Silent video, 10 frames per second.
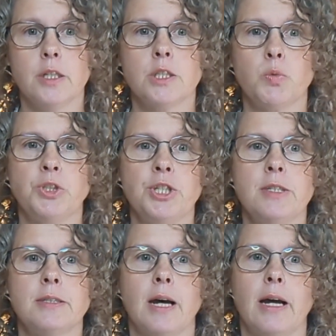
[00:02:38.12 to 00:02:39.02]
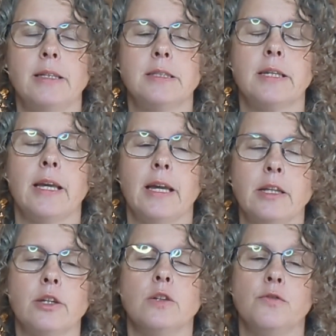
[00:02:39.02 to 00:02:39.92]
Switching sides
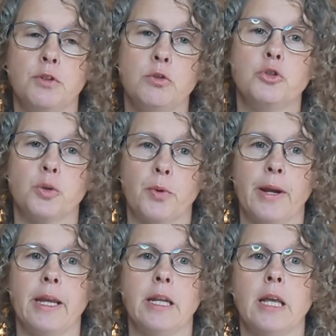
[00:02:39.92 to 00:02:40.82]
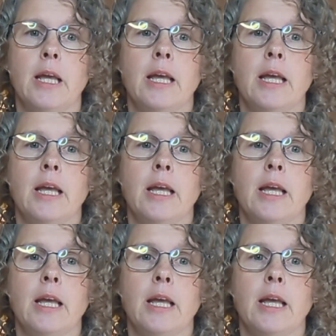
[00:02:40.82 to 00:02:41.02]
can confuse your brain.